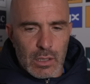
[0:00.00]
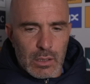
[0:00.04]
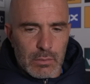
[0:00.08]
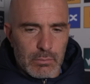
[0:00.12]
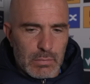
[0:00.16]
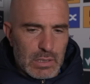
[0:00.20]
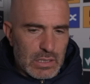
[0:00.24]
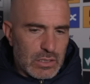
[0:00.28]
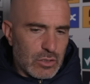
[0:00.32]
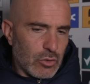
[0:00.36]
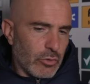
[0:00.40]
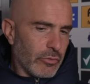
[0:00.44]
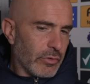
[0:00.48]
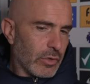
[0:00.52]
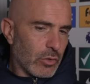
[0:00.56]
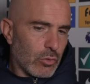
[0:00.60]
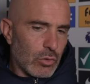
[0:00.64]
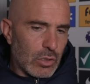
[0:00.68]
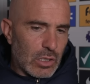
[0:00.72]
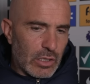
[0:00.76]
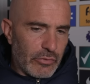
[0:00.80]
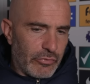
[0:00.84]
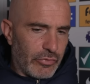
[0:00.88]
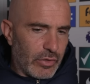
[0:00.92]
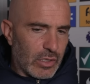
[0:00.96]
But
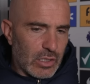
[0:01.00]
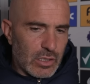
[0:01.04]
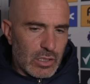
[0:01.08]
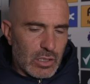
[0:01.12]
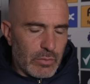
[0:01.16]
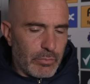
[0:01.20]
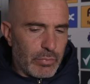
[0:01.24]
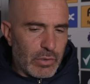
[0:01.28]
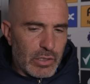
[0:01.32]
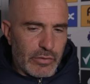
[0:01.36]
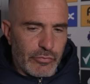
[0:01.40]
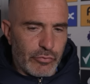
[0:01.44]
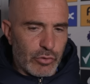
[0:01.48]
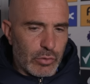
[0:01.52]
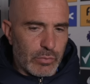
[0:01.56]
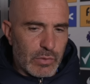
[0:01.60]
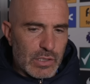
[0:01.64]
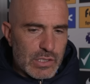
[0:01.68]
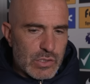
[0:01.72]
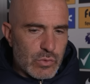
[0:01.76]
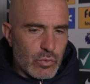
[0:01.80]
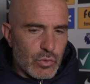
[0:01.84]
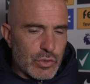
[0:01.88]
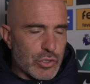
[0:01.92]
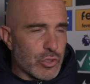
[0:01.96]
overall, I think the
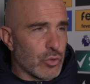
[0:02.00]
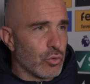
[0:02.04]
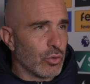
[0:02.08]
performance was